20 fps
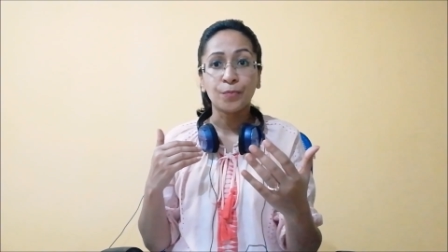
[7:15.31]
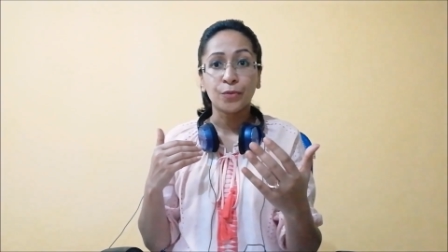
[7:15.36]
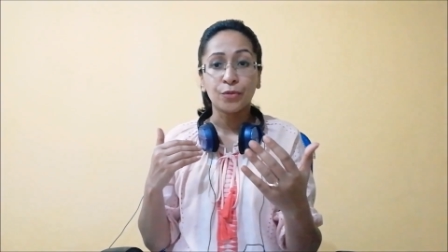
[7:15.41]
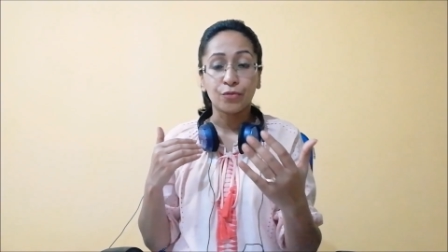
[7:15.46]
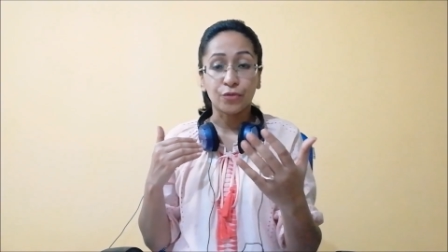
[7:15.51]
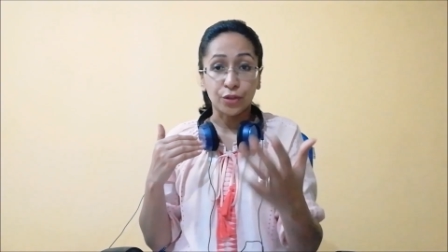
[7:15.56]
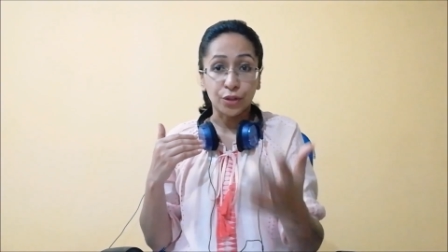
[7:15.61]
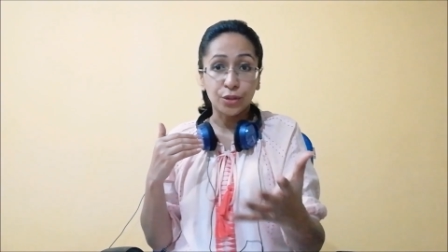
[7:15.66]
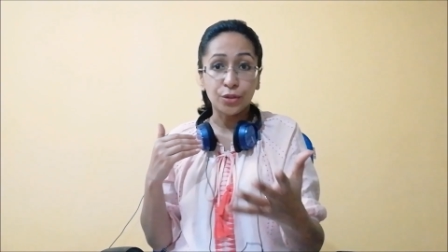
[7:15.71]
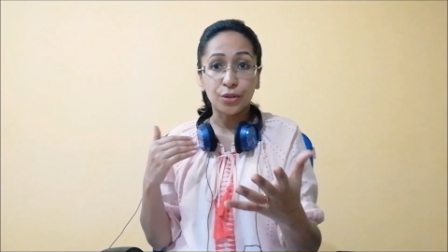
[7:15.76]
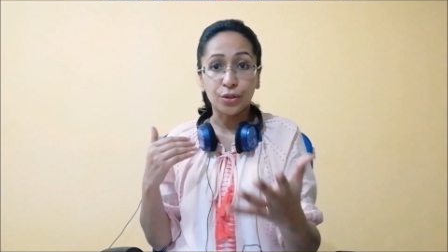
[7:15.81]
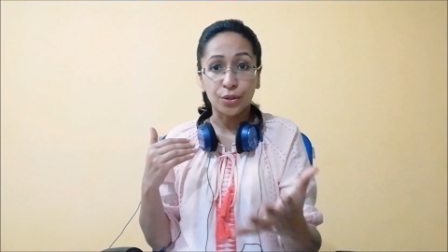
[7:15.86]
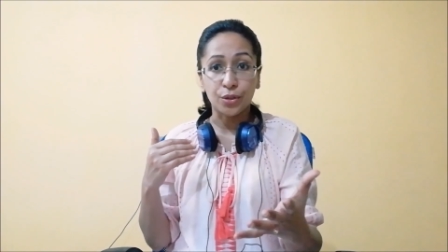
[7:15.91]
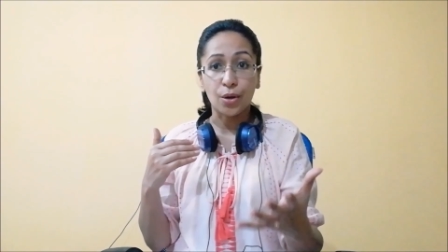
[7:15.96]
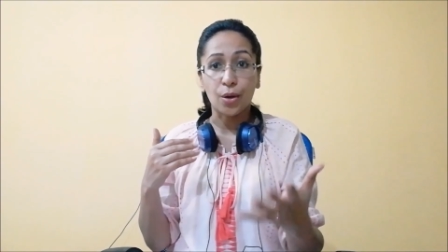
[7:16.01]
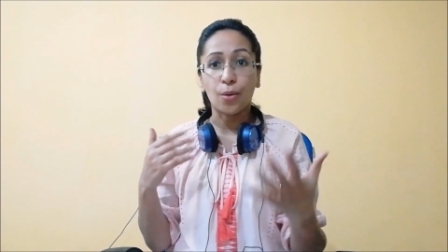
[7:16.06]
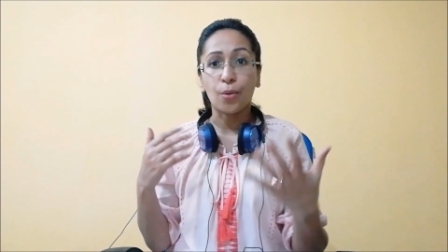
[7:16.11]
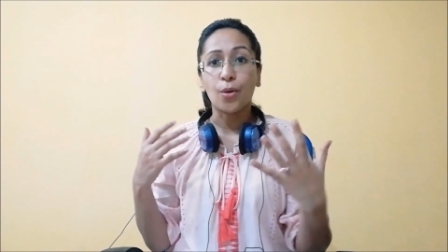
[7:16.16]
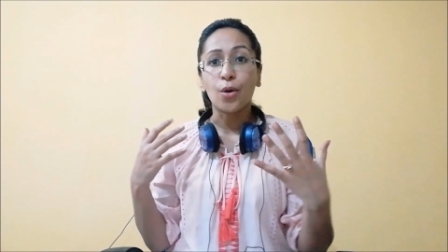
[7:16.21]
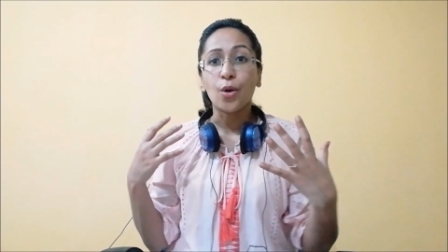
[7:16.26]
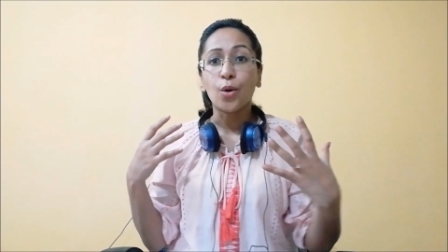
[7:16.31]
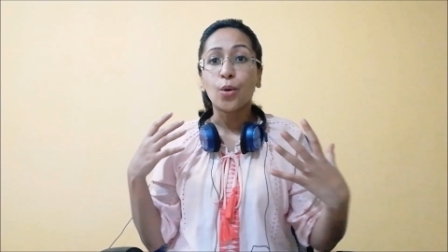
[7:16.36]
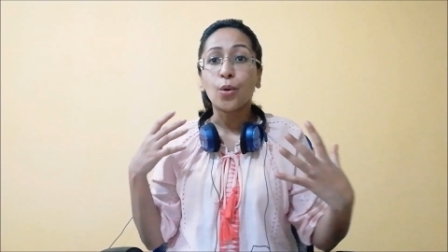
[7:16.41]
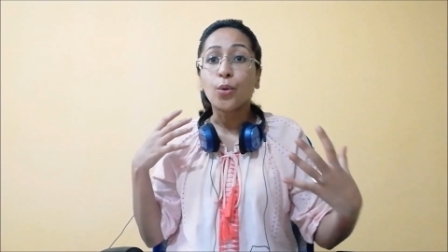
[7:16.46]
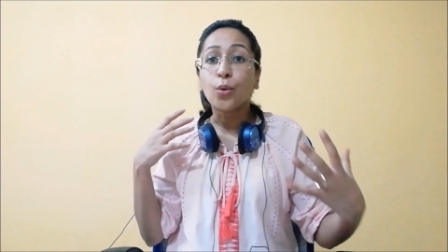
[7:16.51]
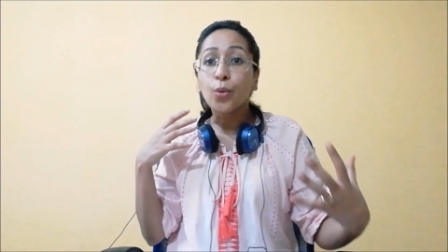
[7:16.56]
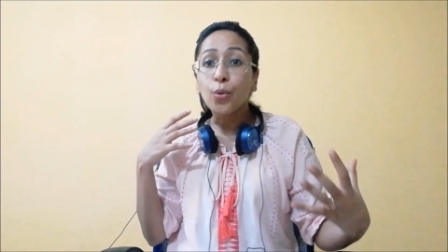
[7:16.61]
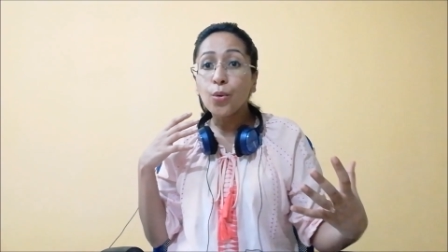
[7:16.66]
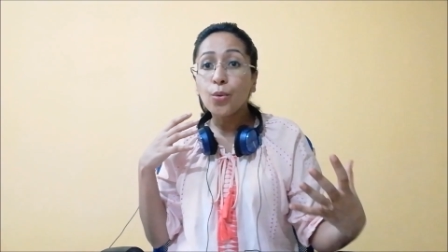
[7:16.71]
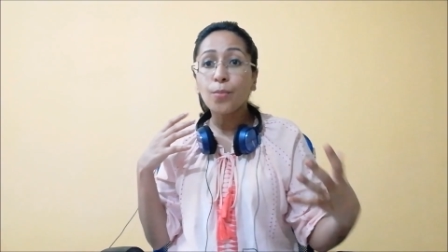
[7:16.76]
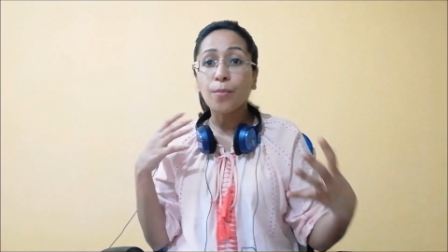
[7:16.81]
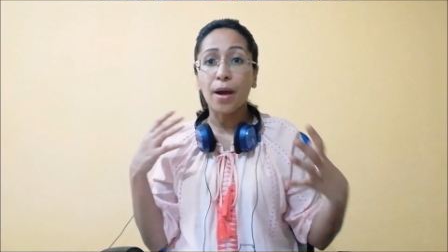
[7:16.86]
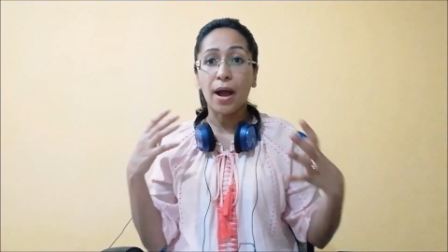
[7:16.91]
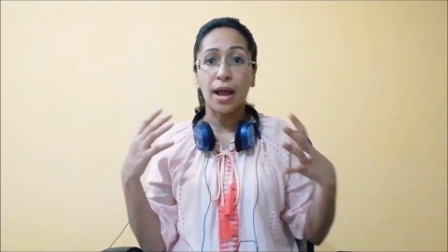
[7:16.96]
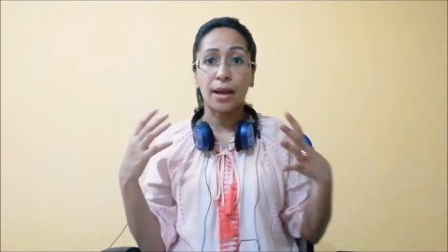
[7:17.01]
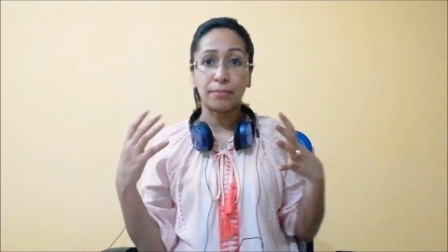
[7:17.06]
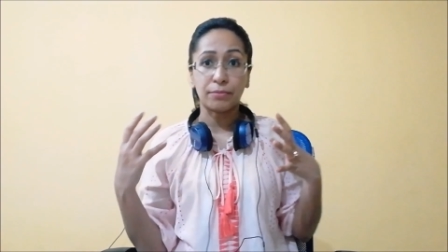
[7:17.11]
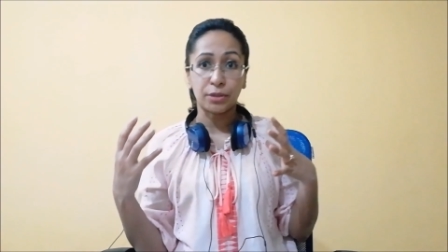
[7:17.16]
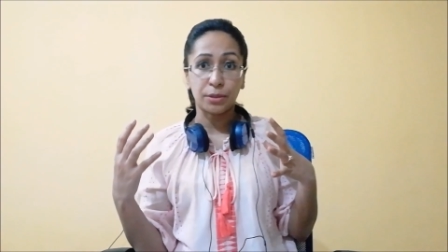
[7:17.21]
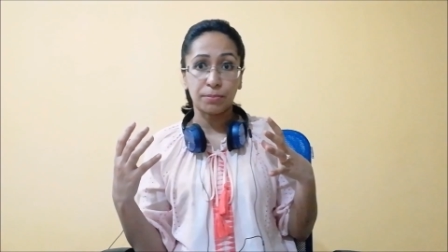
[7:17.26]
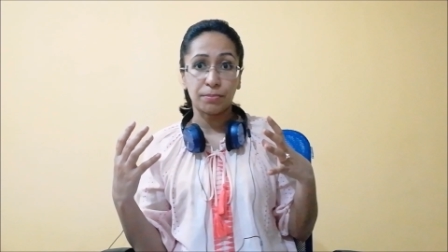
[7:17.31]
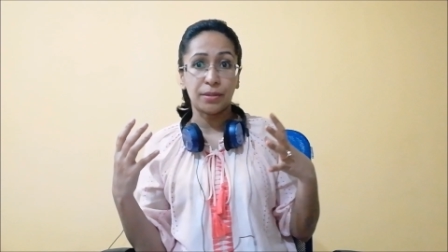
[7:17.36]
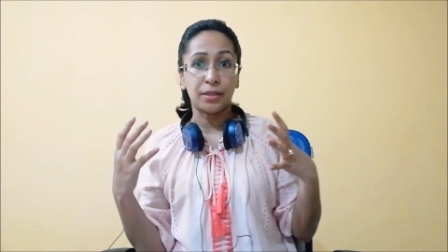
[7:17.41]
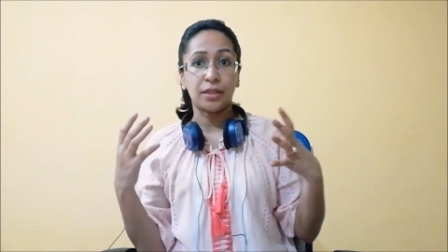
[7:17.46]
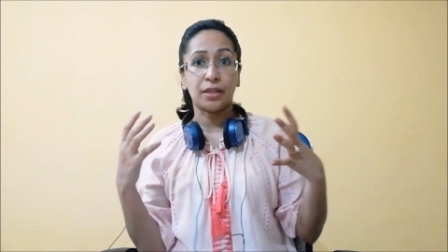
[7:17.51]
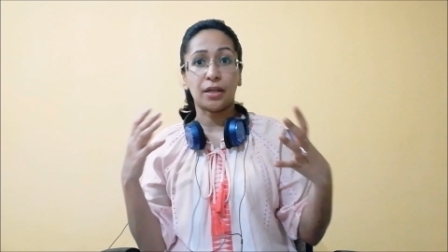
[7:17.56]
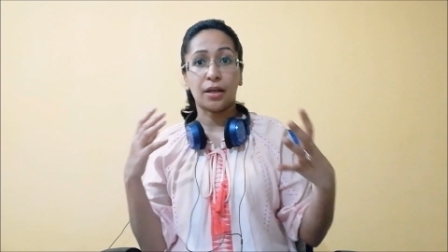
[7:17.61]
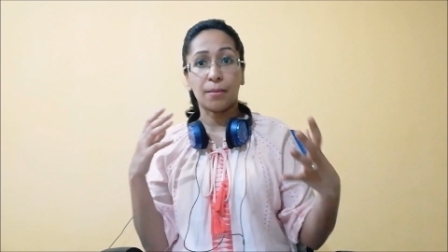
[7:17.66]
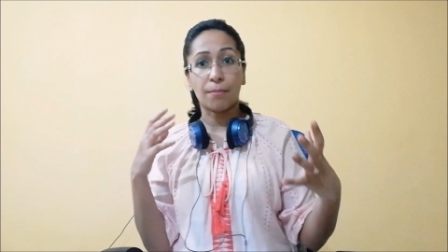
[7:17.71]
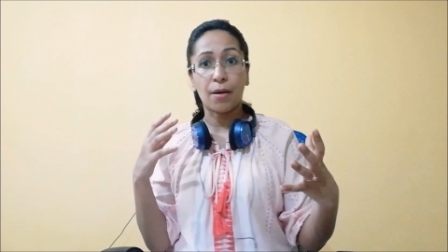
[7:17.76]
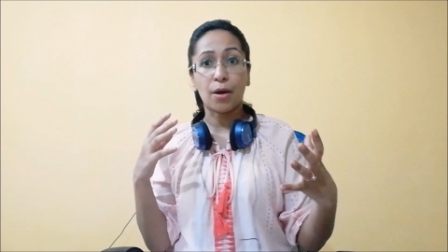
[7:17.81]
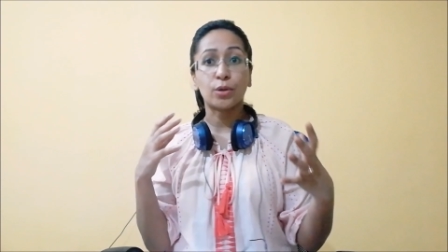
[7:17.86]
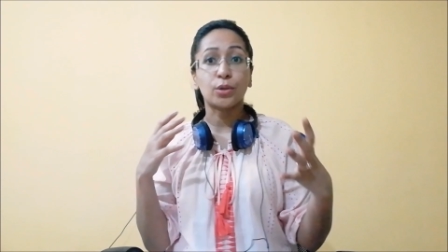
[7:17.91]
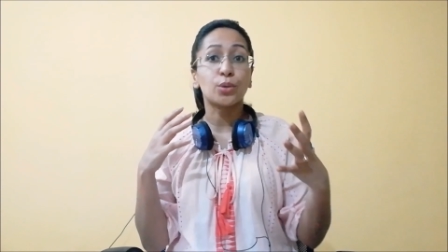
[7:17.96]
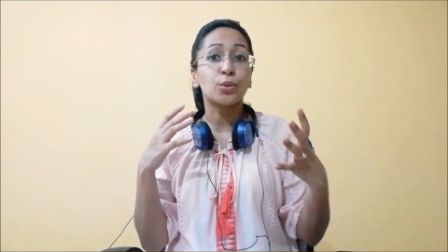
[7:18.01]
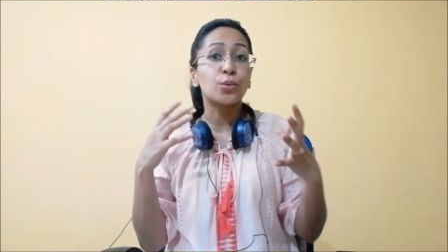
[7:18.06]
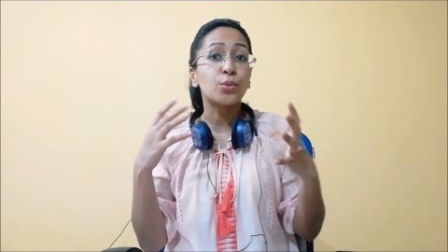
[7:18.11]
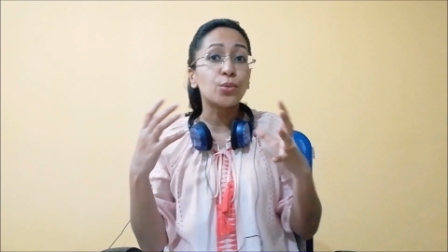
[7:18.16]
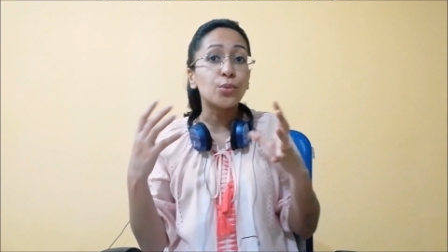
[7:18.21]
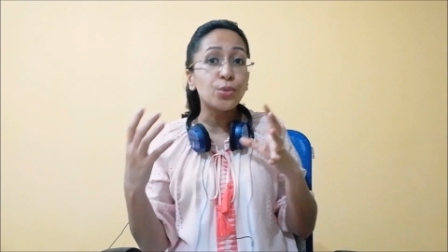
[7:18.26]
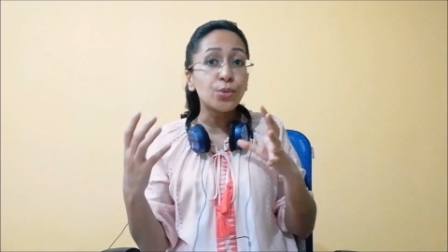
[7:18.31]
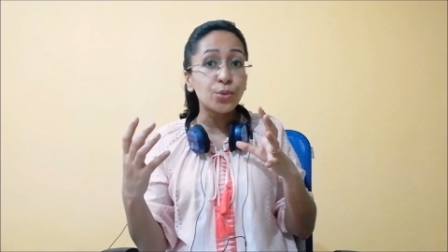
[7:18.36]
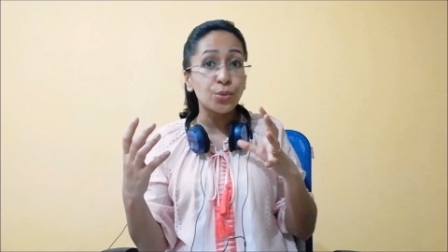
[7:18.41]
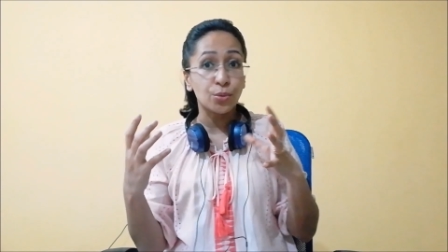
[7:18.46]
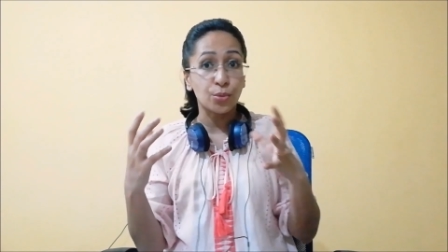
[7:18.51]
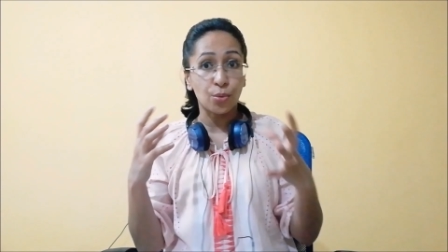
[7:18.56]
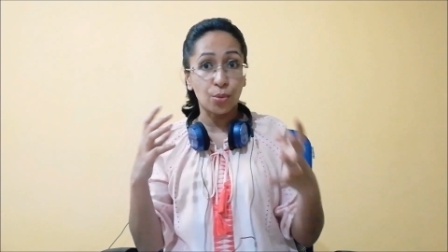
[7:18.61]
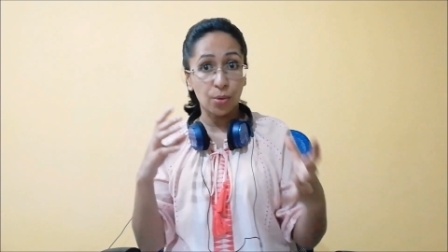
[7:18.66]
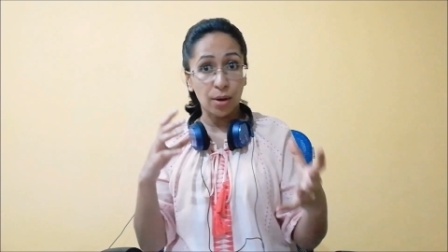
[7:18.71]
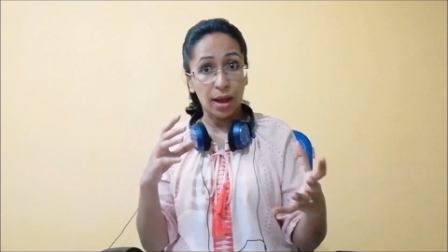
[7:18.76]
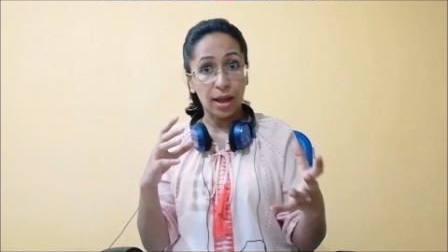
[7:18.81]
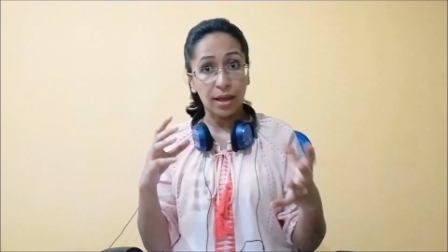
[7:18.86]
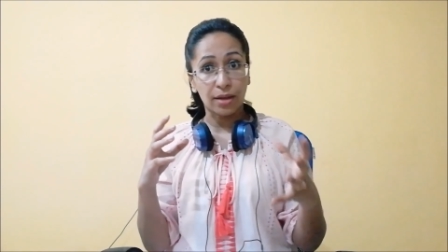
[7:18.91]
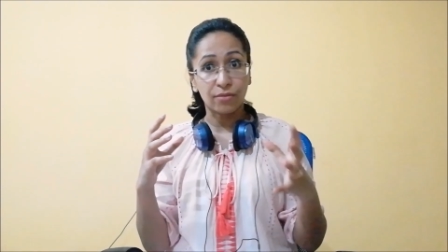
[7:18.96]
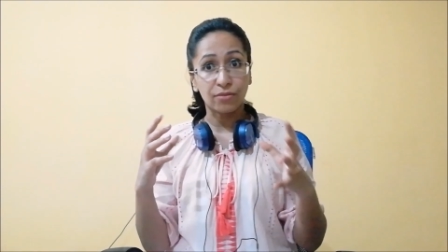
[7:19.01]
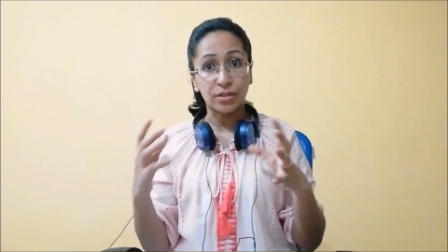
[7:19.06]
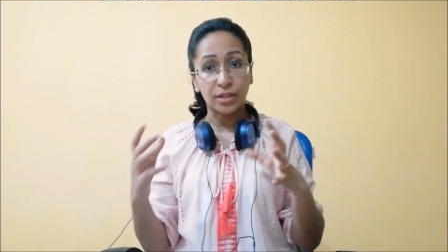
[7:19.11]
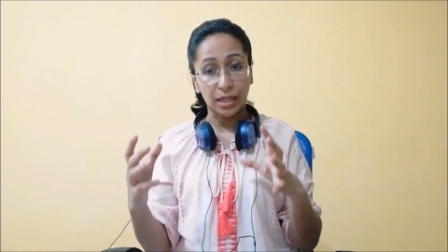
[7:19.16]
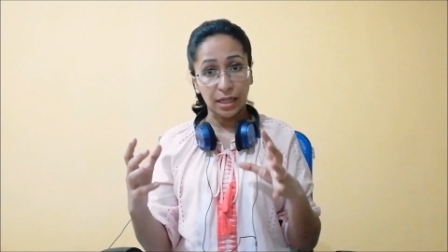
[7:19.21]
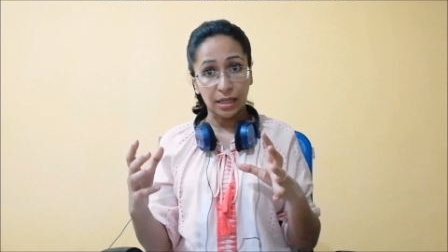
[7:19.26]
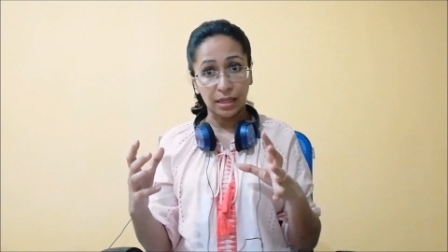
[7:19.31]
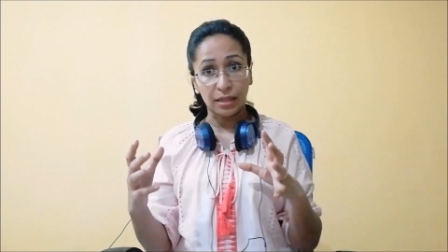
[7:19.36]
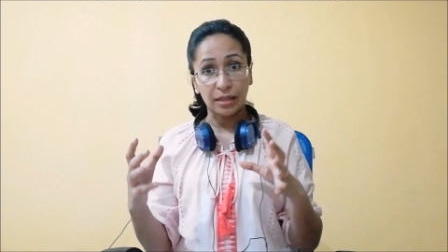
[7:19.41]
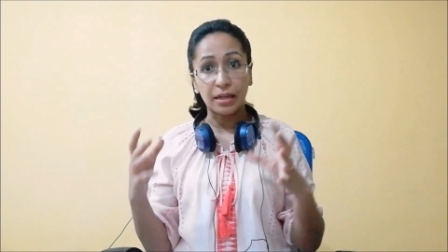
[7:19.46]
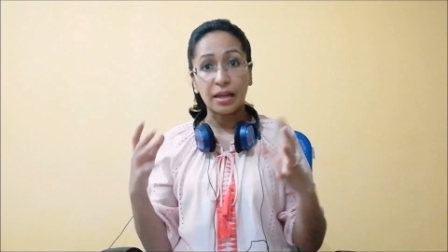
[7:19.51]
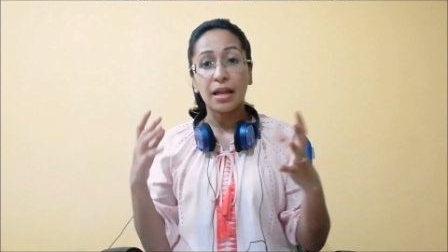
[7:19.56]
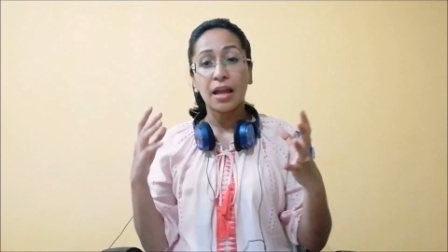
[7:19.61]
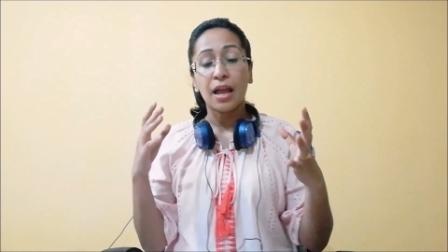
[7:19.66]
for you to know whom I'm speaking about, whose role I have taken,